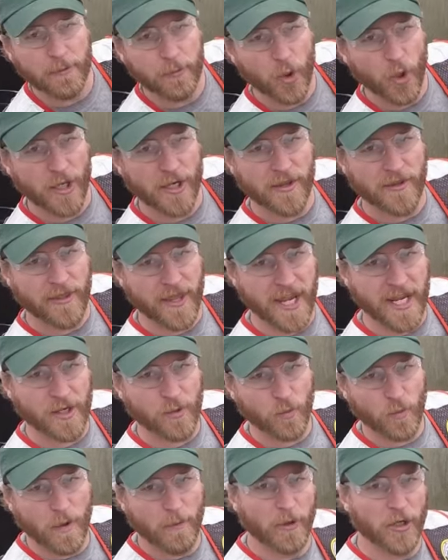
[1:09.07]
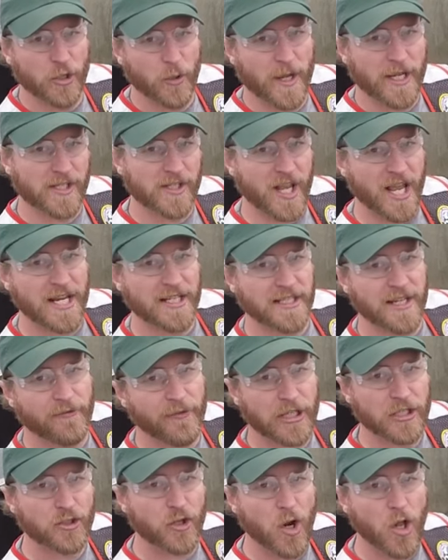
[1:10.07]
important thing when we're doing
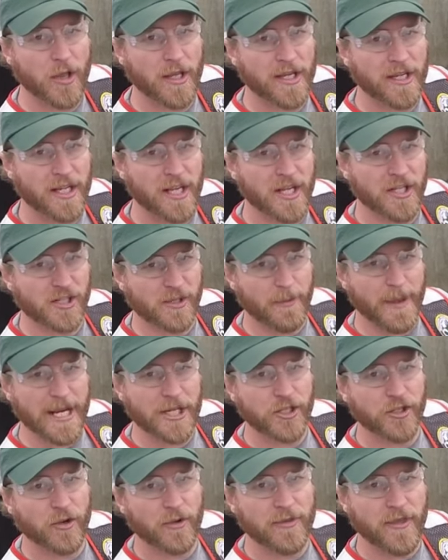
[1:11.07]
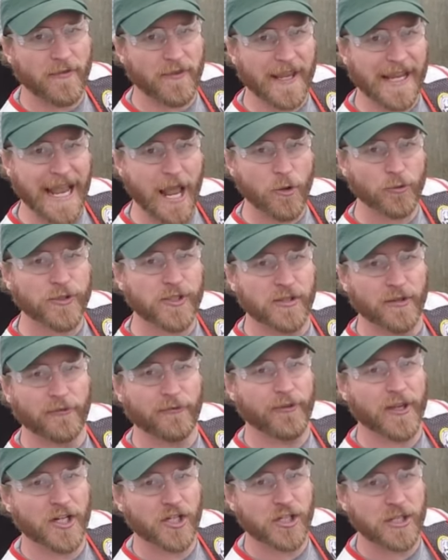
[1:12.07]
scientific trawling is to make sure that the counts
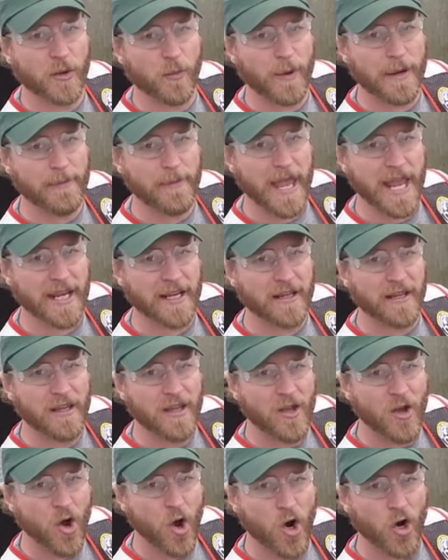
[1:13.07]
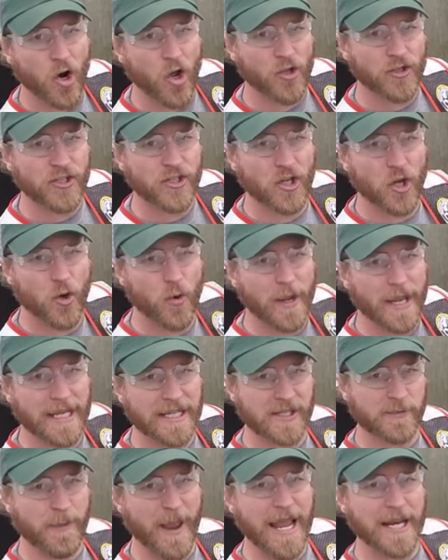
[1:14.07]
of fish that we make are also
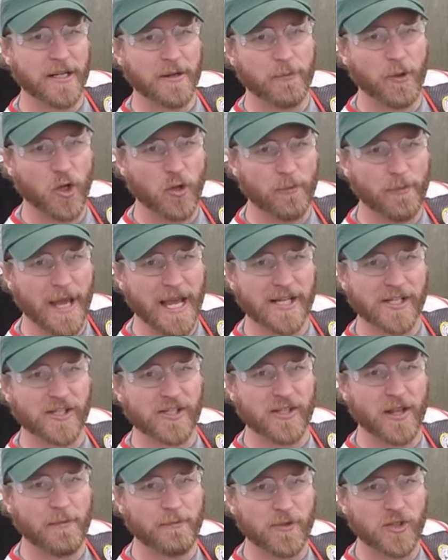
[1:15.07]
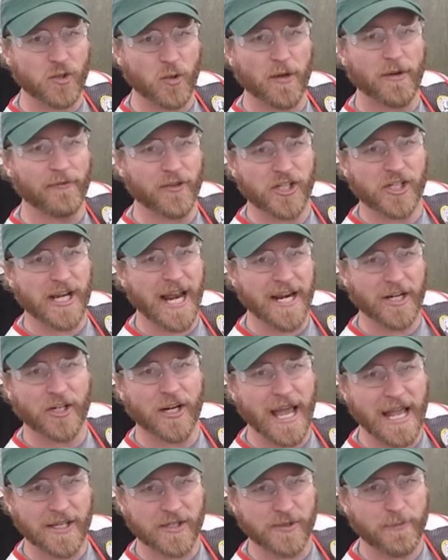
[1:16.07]
expandable by some sort of a
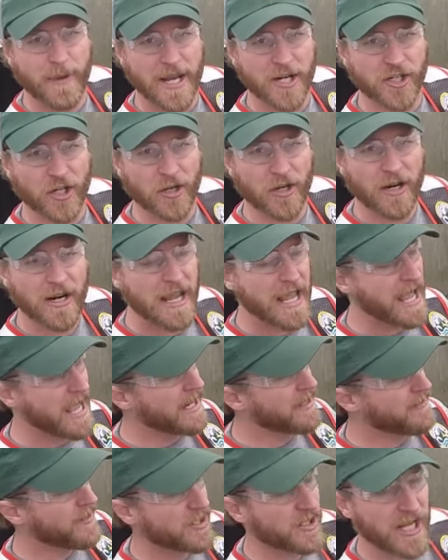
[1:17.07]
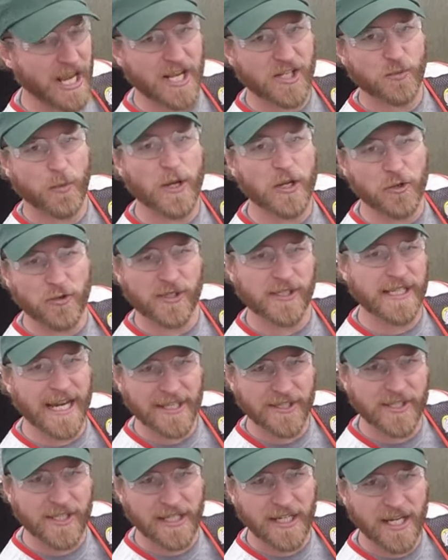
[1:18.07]
standardized measure. And in this case, we use
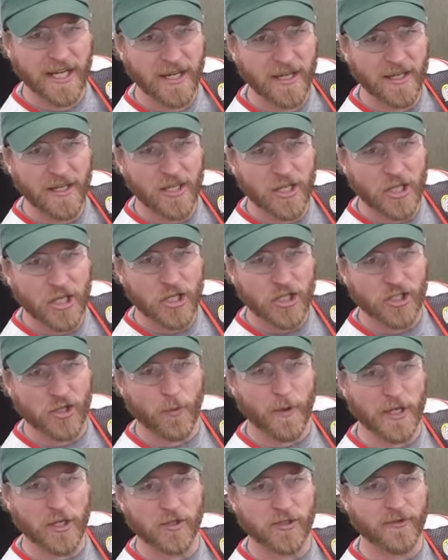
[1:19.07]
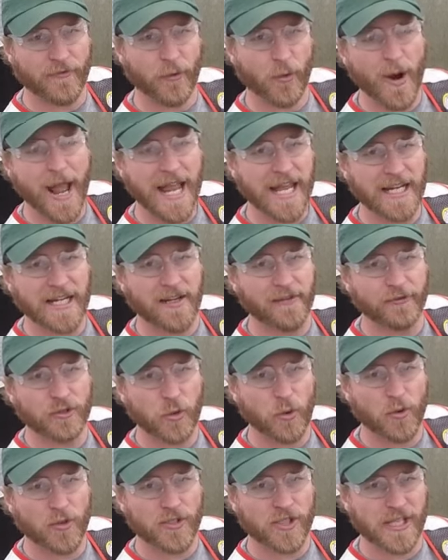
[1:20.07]
density. So we use a variety of
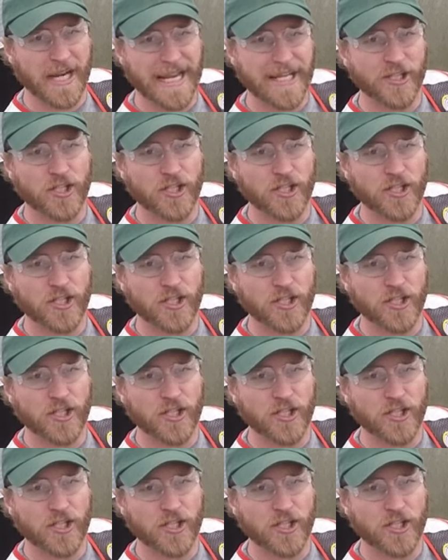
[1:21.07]
tools to